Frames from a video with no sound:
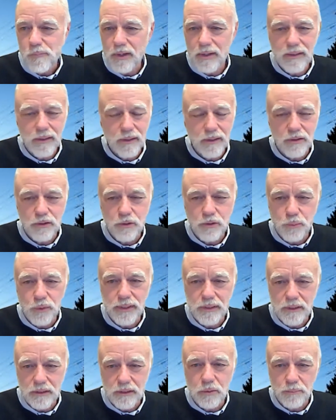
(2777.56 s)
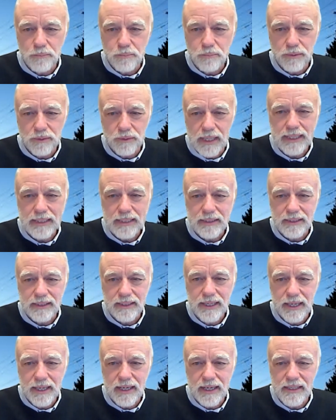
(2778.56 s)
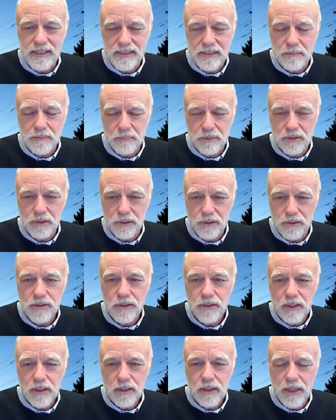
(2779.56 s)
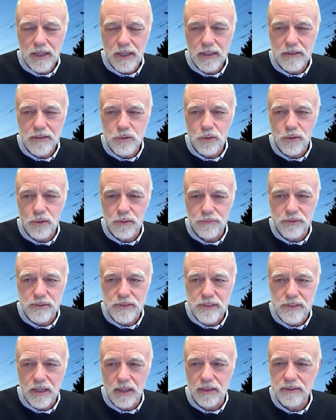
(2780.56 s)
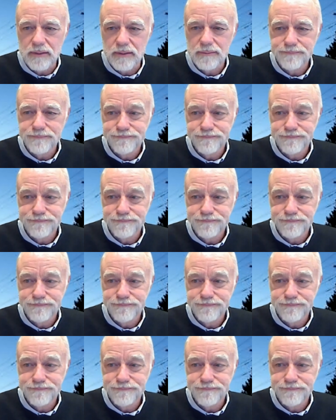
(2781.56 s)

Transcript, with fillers: you know, you would, you would likely get a similar uh, sort of result.